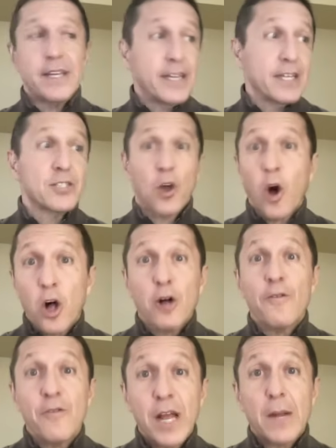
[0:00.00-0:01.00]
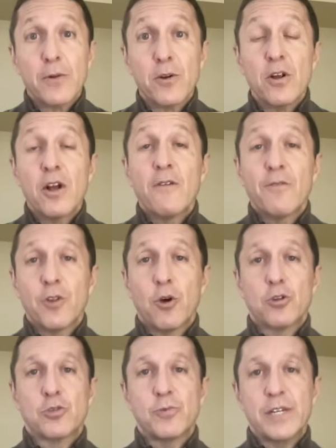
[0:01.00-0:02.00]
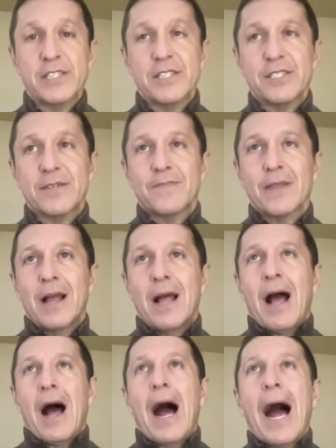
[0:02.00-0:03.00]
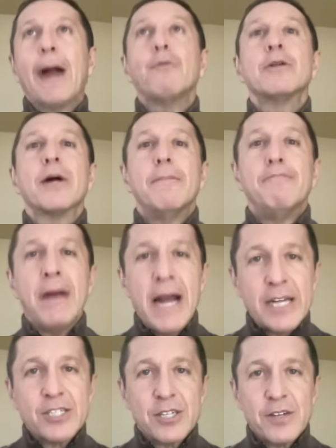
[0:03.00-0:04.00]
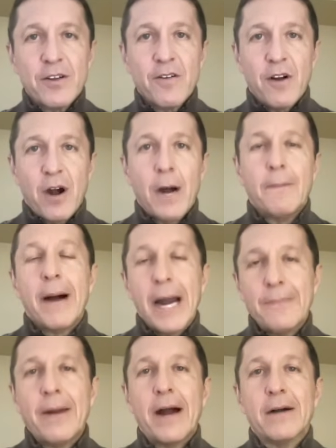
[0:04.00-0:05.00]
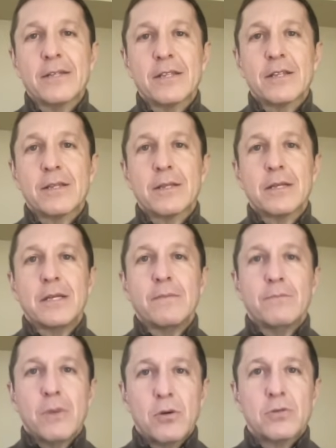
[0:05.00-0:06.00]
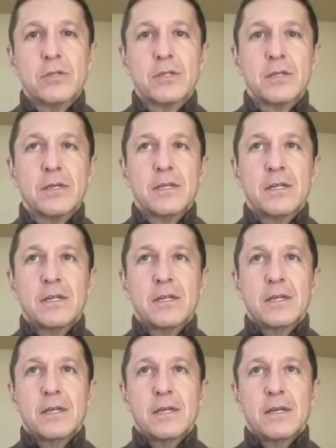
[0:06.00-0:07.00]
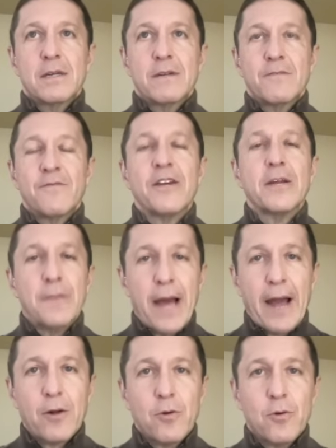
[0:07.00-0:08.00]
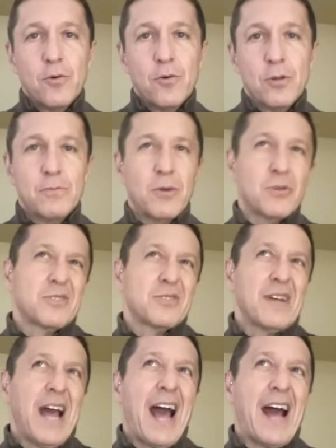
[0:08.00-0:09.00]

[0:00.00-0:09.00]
He is a Hall of Famer for those reasons. I would imagine on my ballot, the most feedback or the most